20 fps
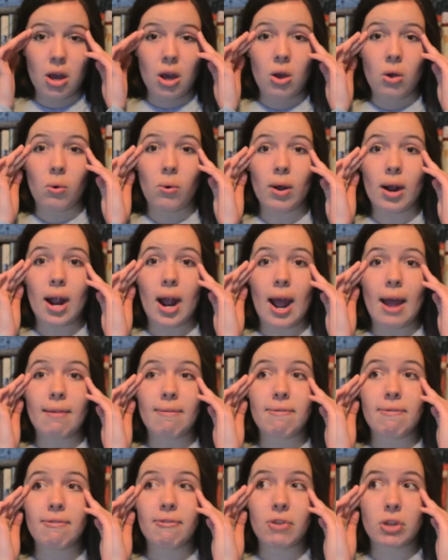where I
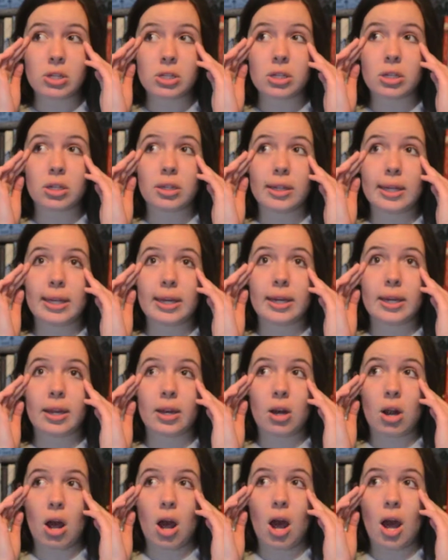physically
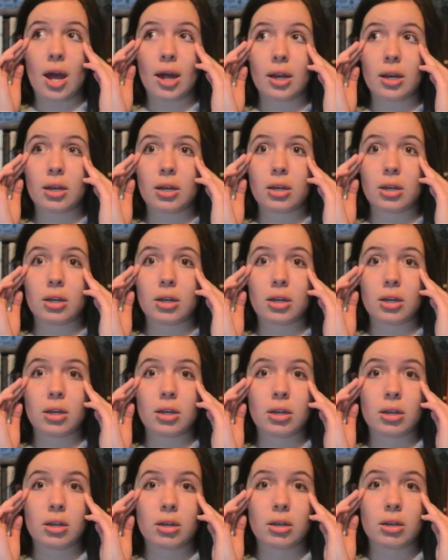cannot
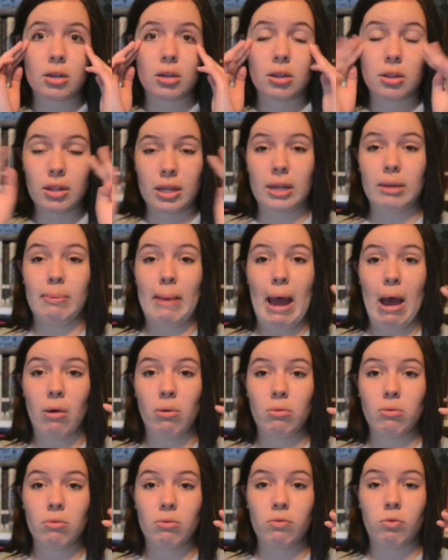think
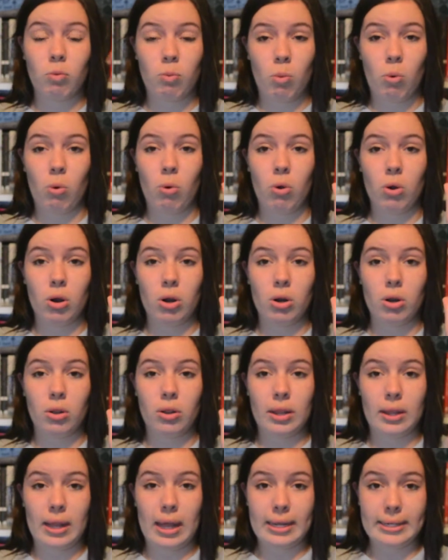about for more
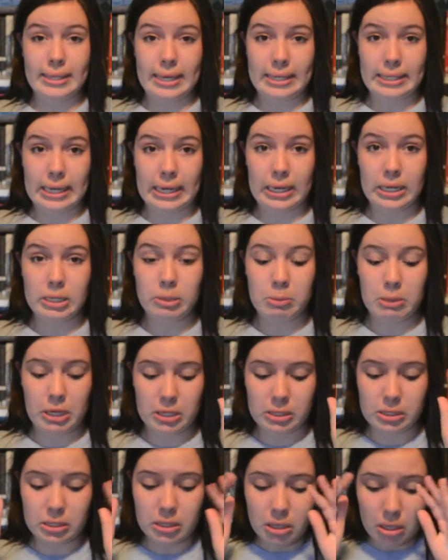than, like, 10 seconds,
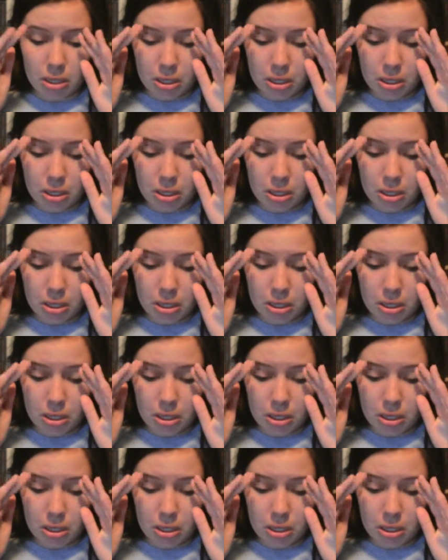because